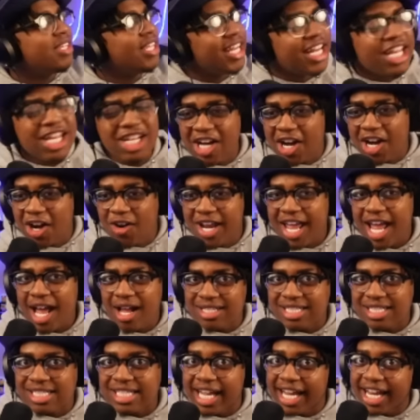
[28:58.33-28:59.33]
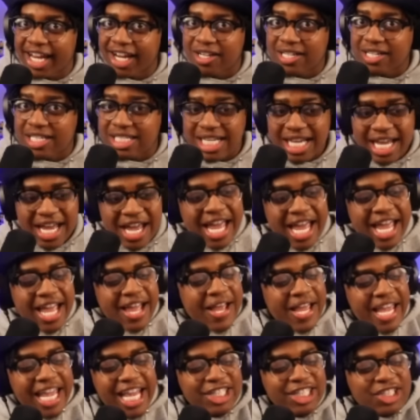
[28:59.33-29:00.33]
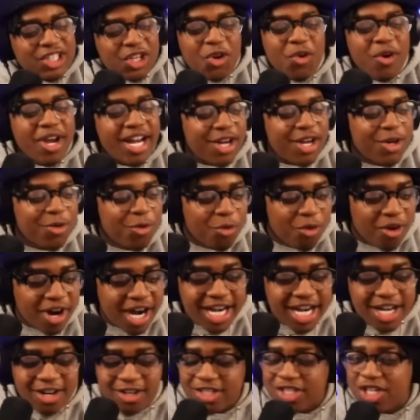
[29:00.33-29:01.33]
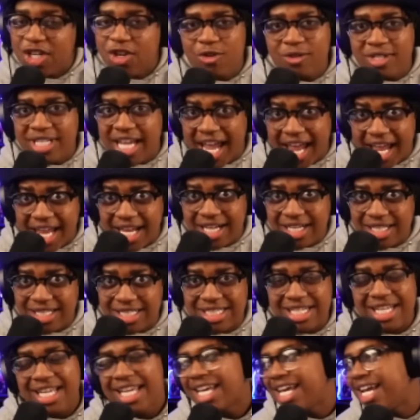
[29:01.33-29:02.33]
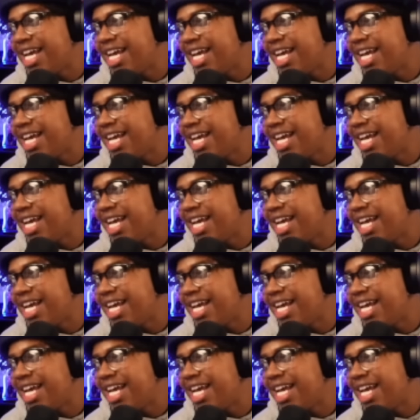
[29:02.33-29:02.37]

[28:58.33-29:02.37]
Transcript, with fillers: Then he go downstairs. He do it in one or two takes.